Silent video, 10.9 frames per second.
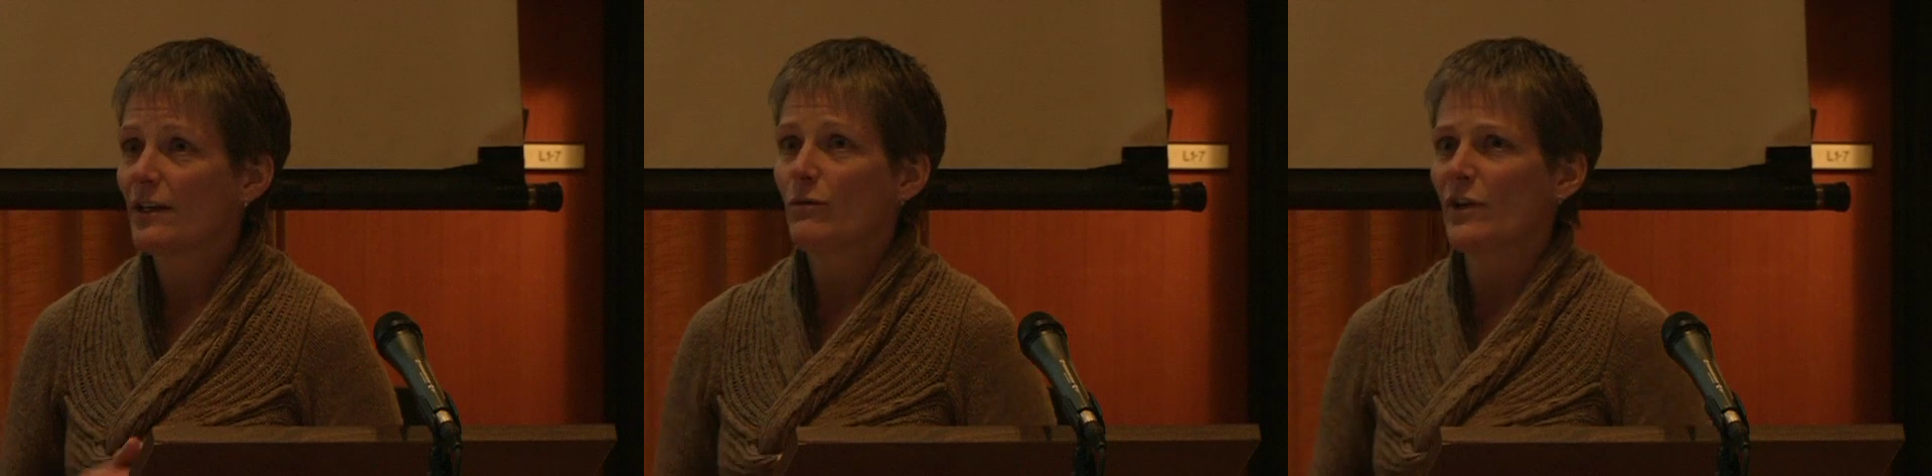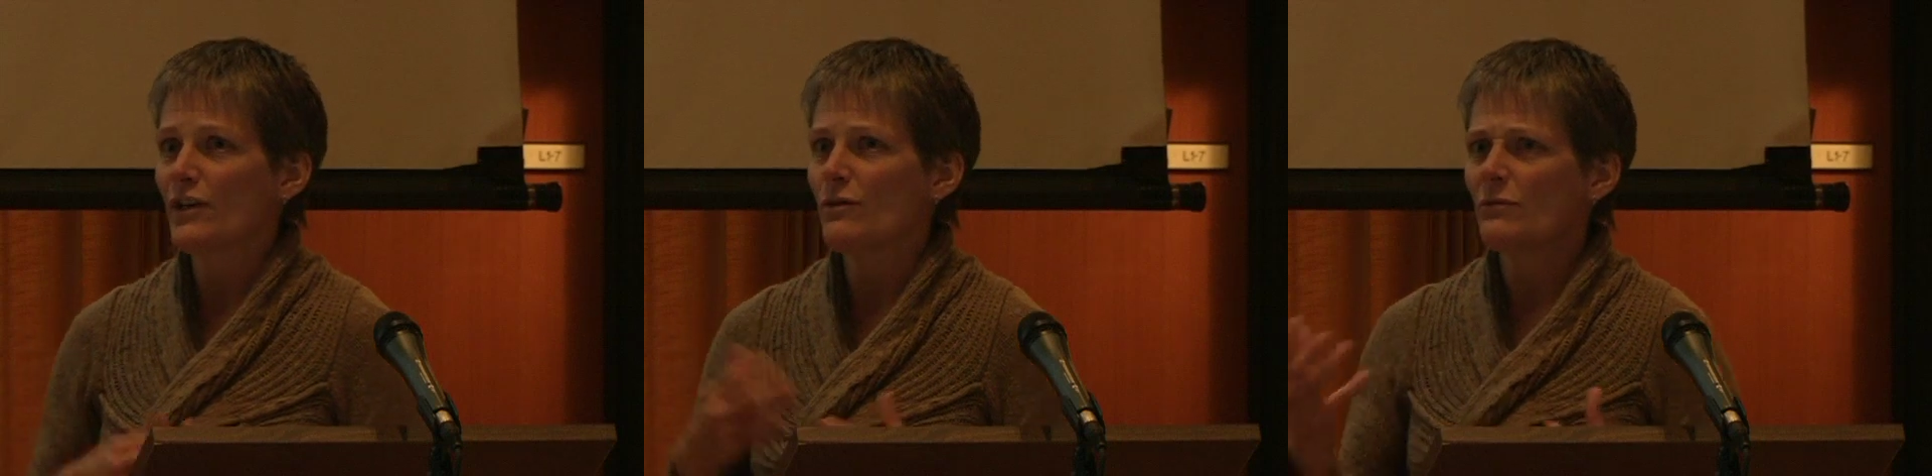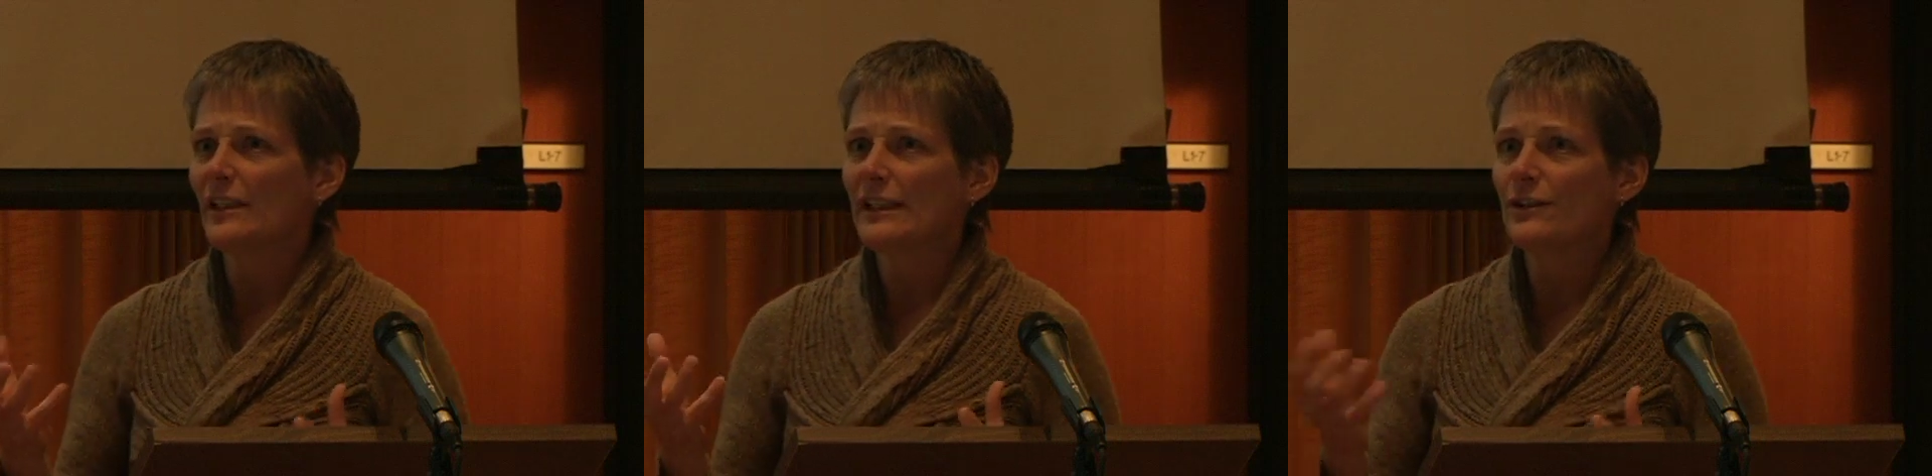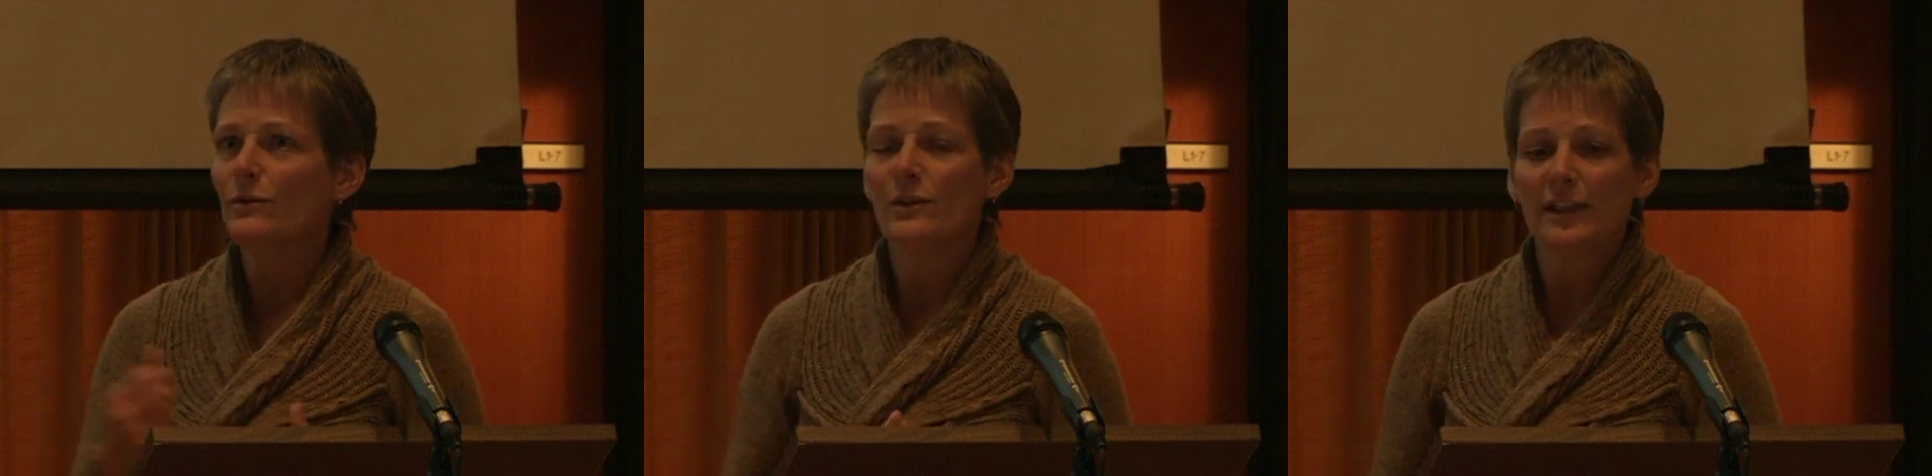What are you really
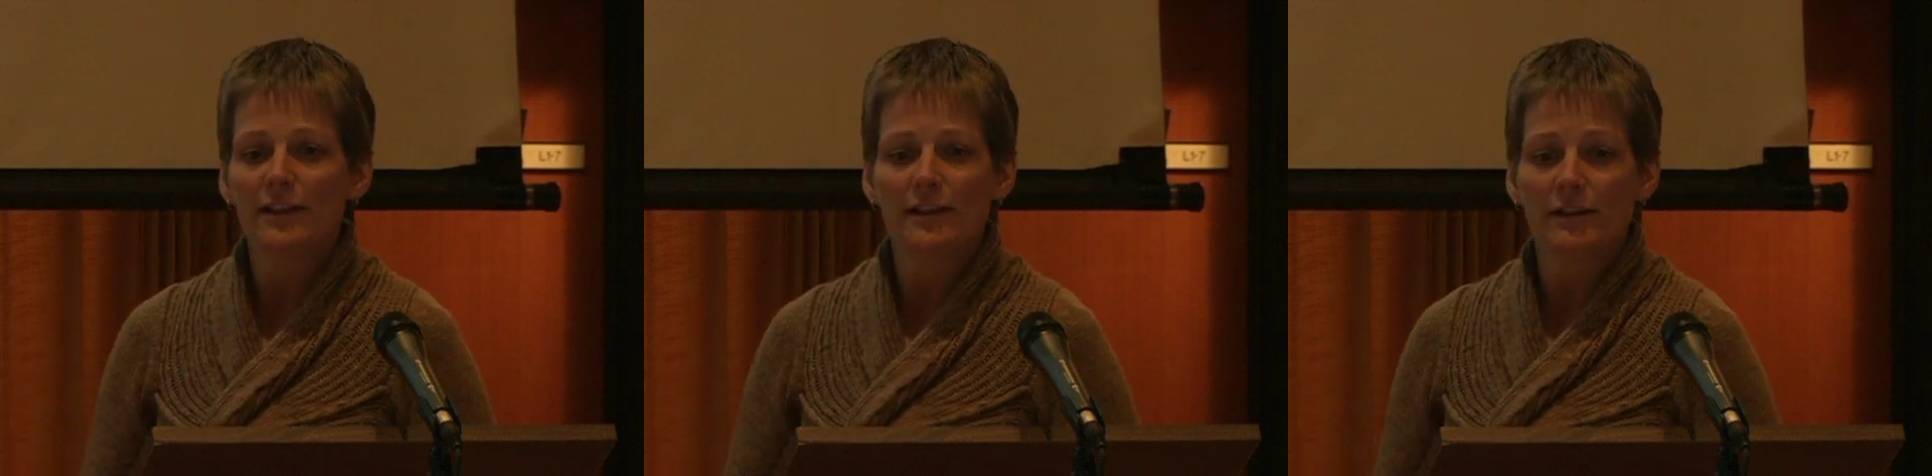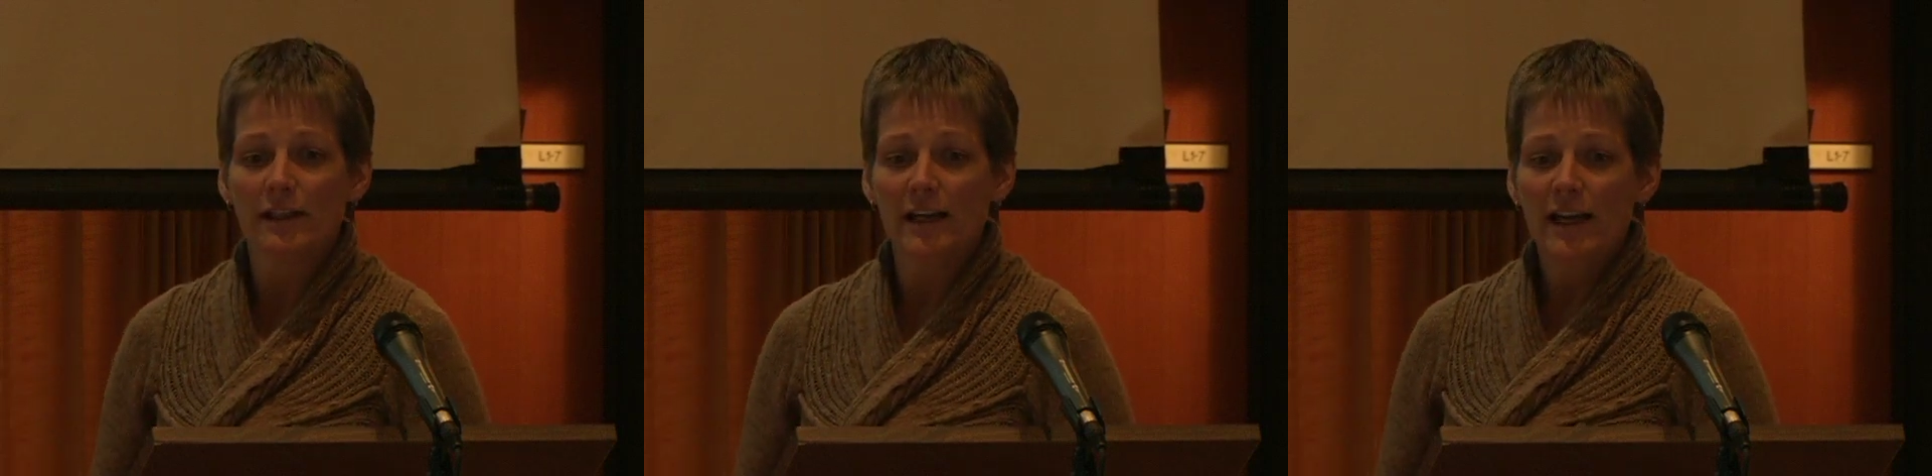doing here?